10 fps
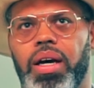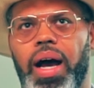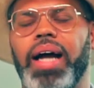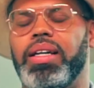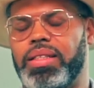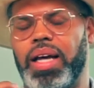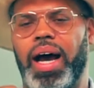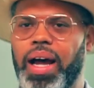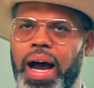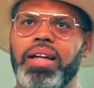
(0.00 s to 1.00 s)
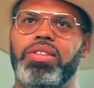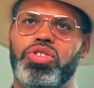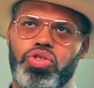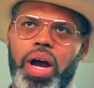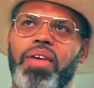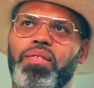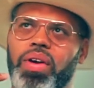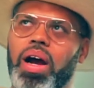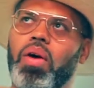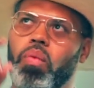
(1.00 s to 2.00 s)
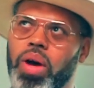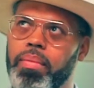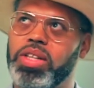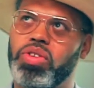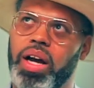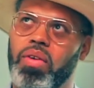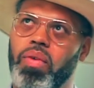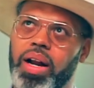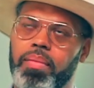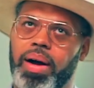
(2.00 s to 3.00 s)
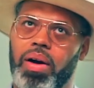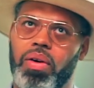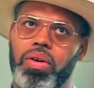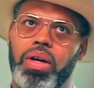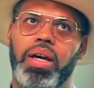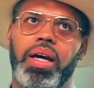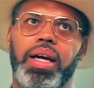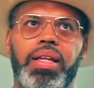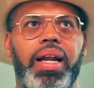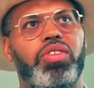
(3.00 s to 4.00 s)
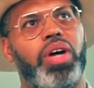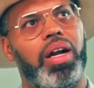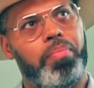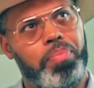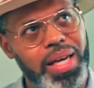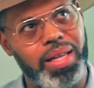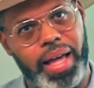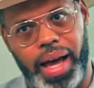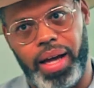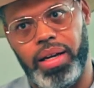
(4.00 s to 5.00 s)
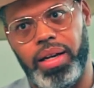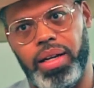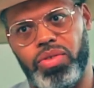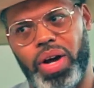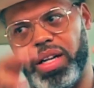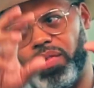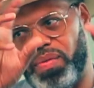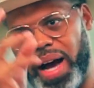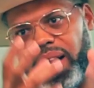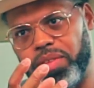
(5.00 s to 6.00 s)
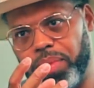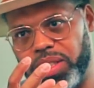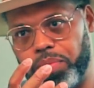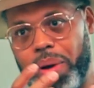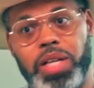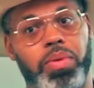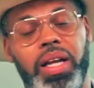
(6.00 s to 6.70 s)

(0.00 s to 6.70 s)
I try to figure out what am I trying to write about, and then I try to be that, try to define it as much as possible.